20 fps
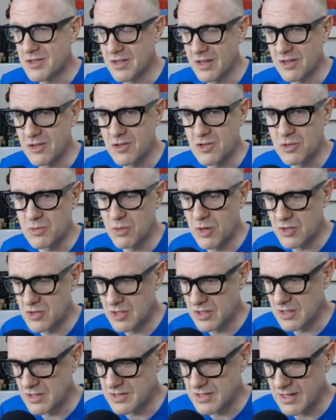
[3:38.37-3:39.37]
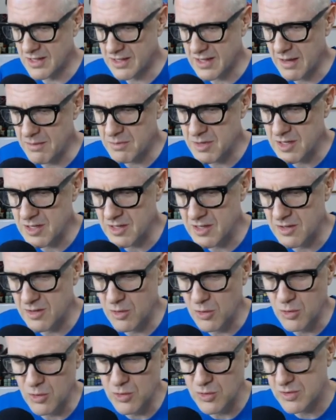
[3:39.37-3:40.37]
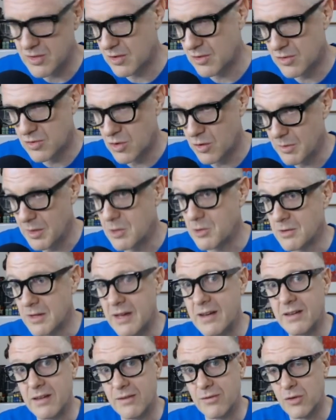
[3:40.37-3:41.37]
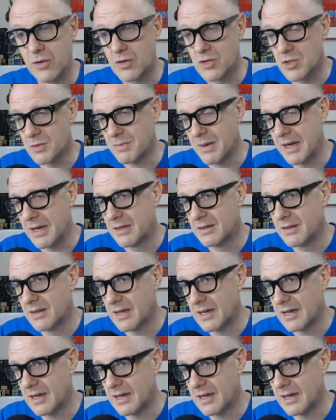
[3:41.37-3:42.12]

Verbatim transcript: Yeah, you should watch it. It's a uh, Kamera o Tomeruna if you're in Japan.